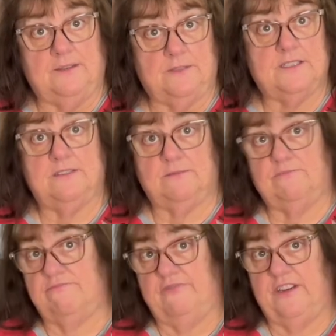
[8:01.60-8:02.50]
It was
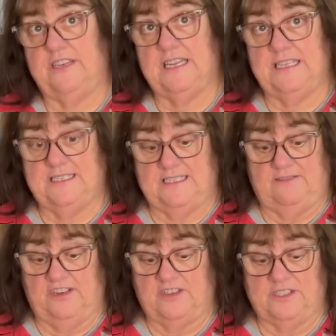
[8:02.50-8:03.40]
very tasty,
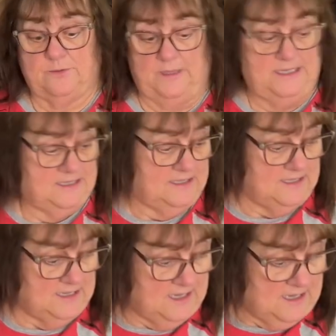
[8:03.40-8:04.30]
very sweet.
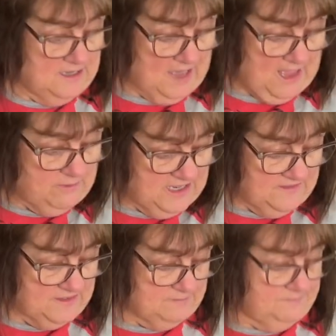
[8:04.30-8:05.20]
I would give
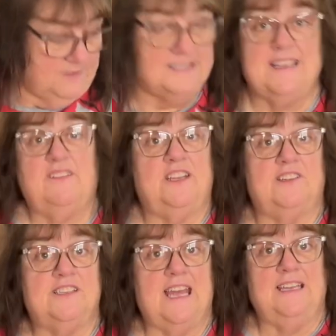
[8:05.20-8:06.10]
it a 7 out
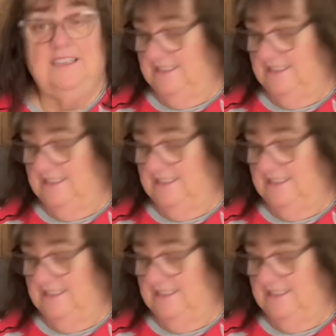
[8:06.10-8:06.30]
of 10.